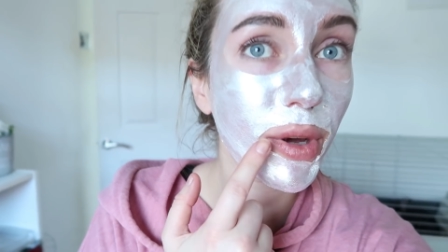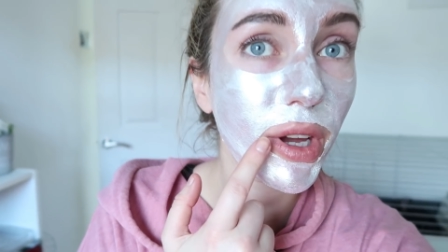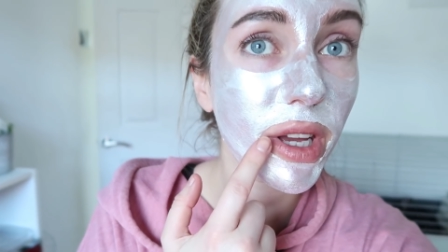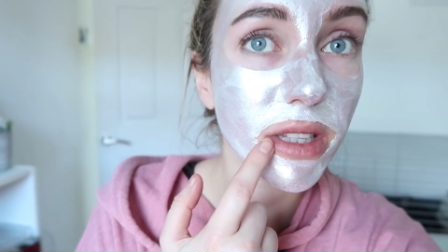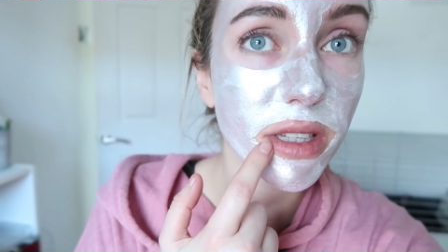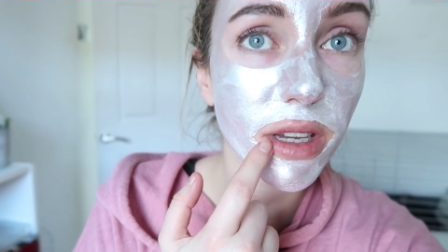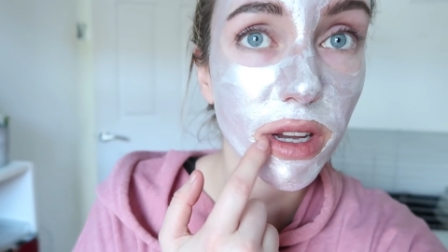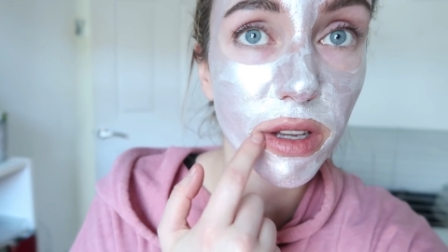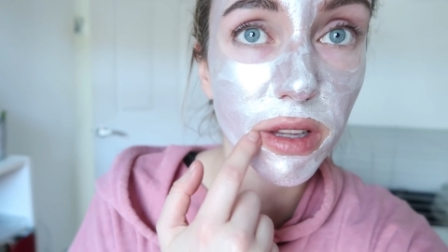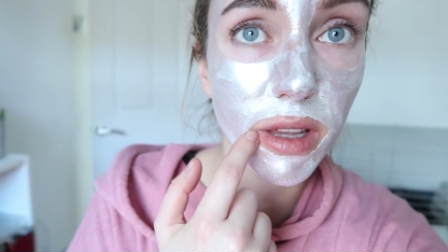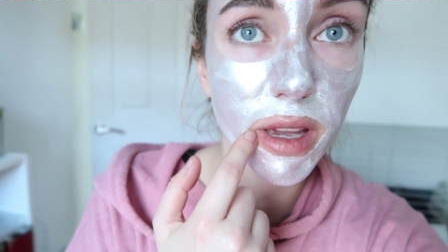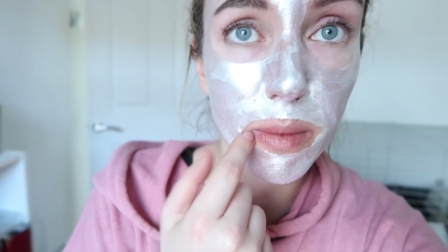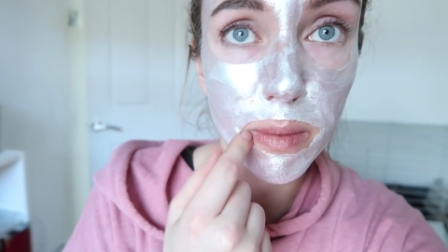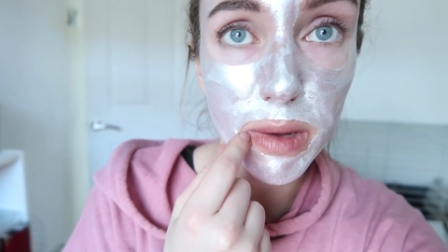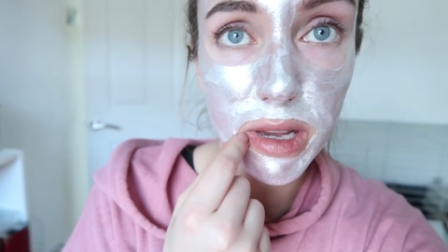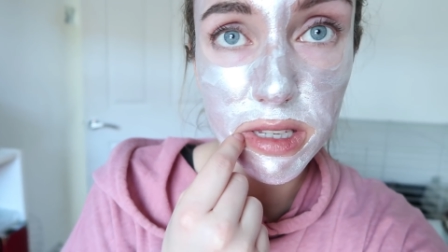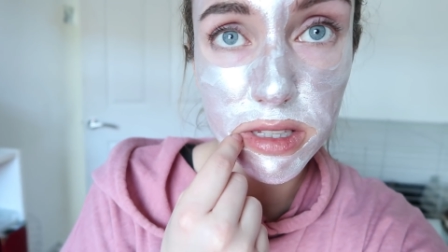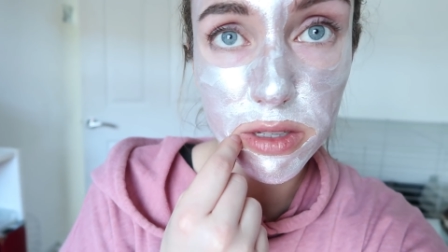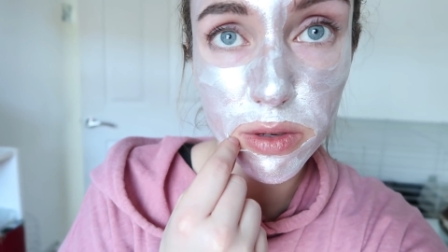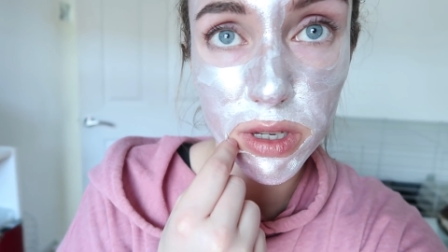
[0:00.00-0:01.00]
put on a
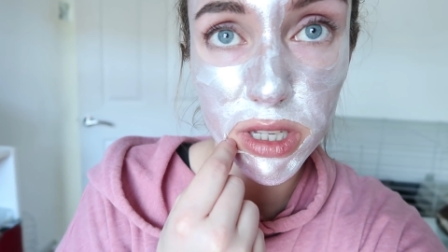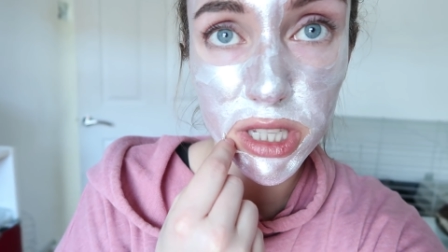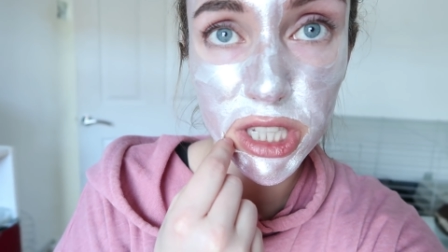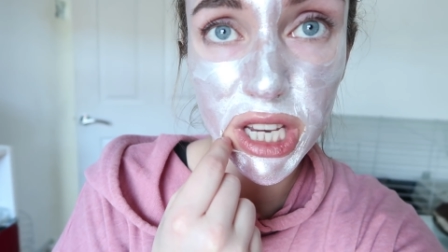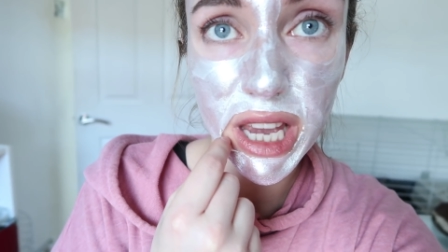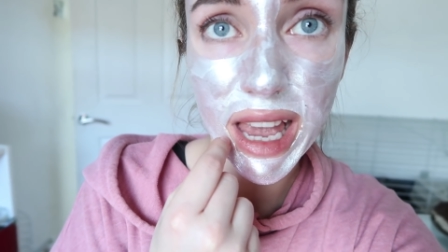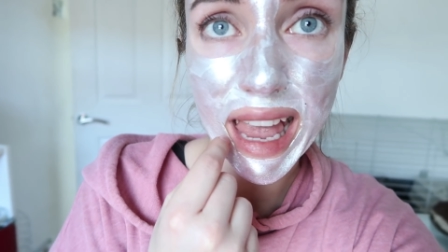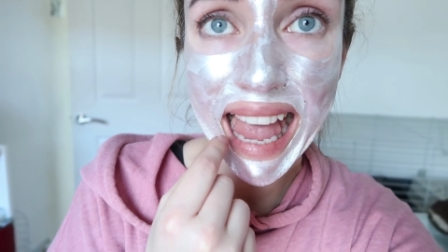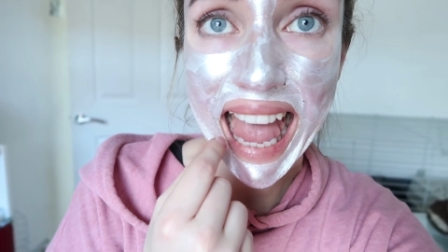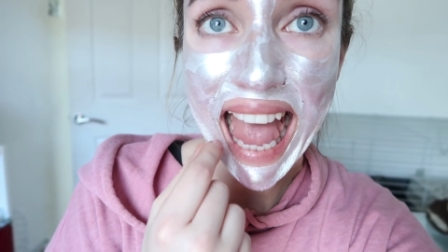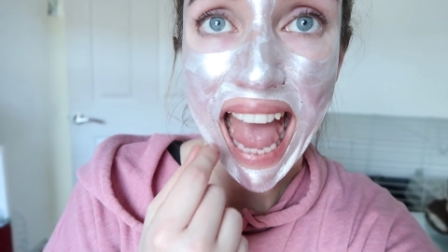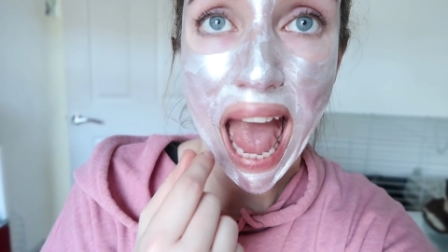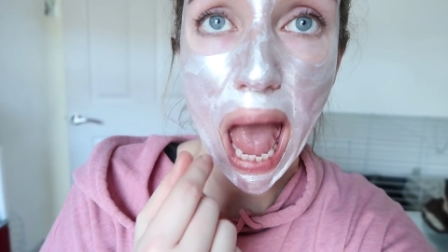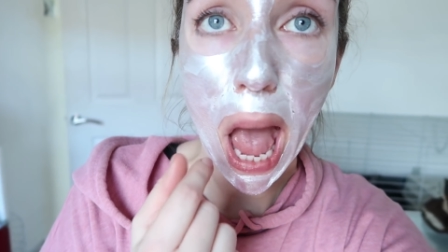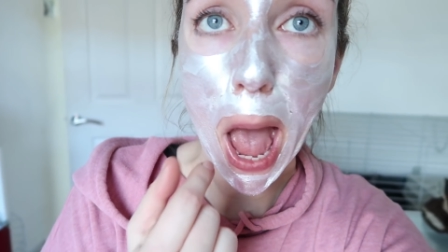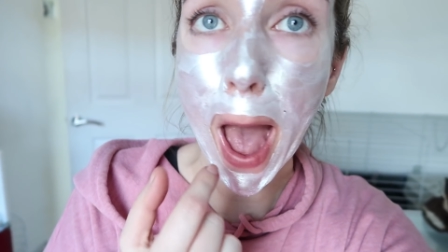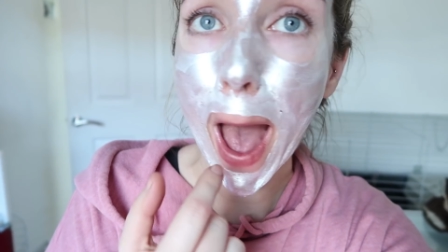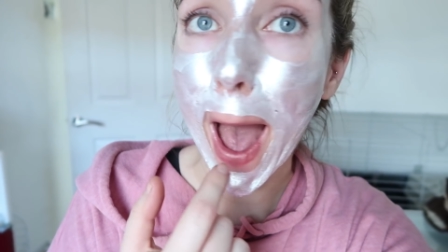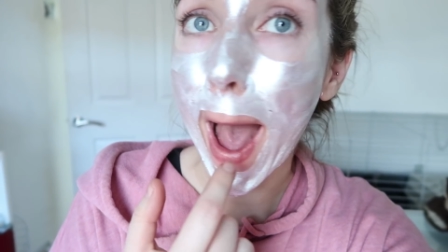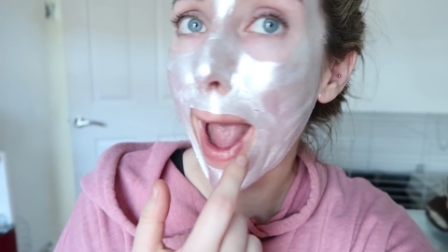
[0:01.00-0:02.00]
mask which
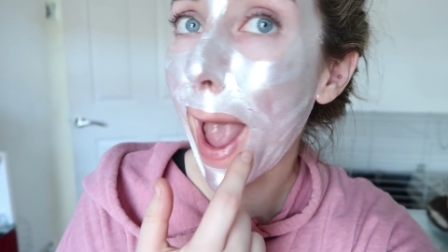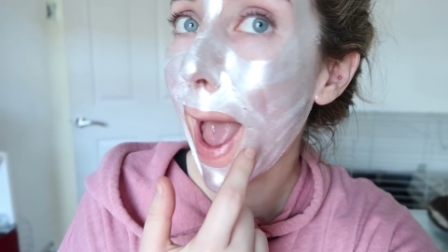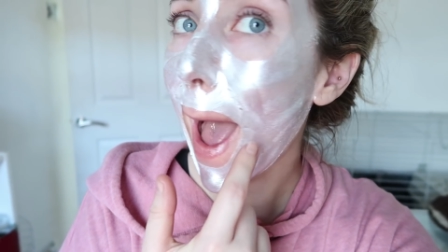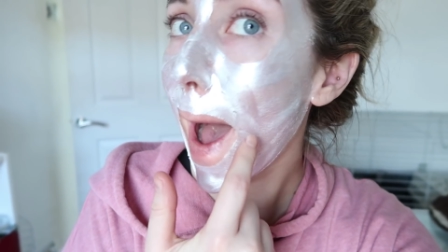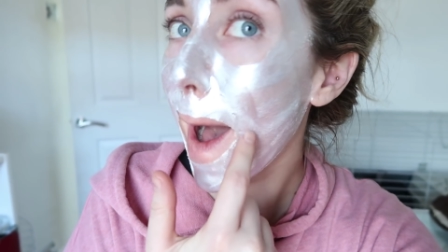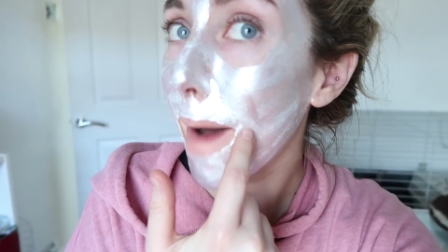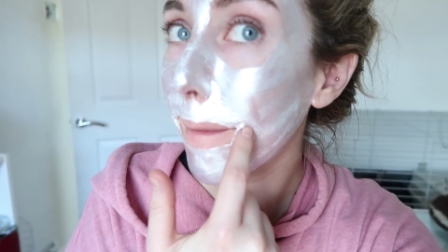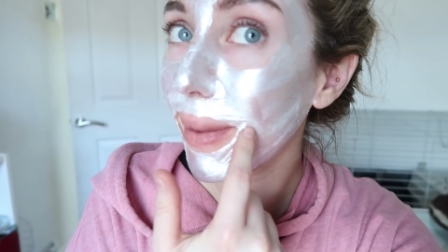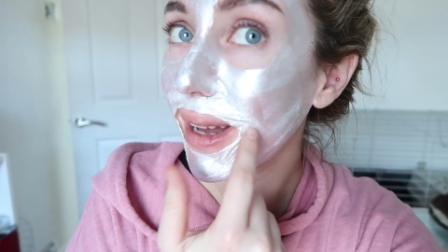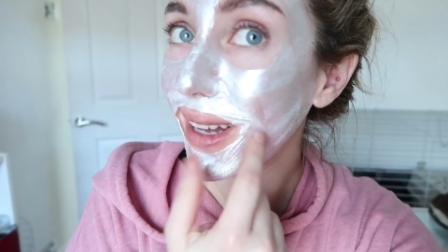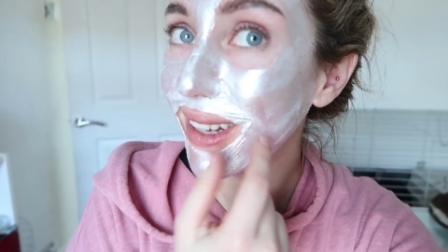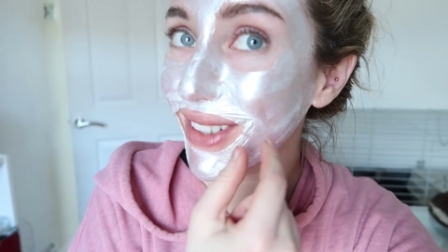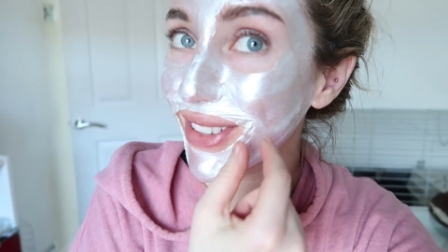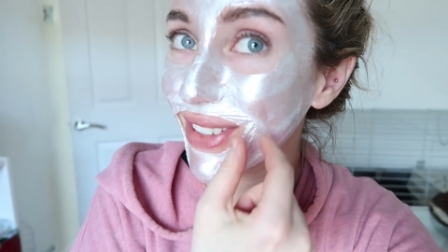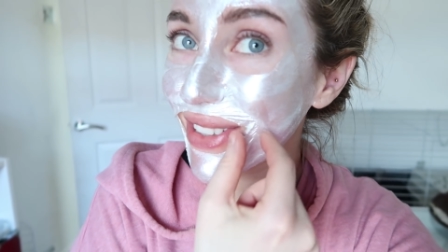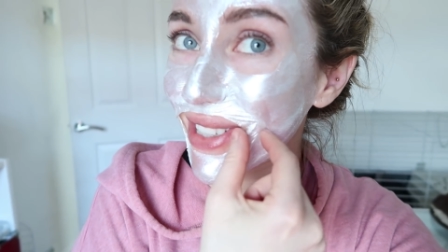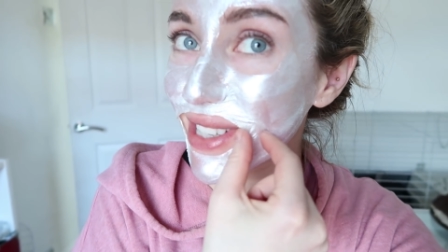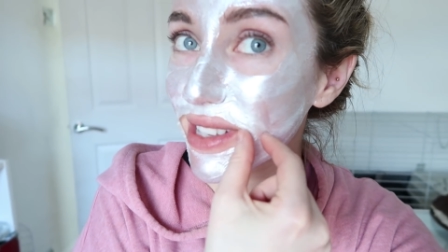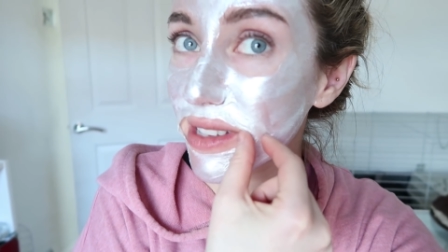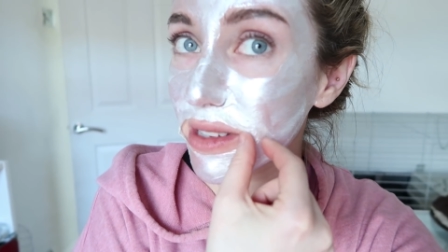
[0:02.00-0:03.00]
I am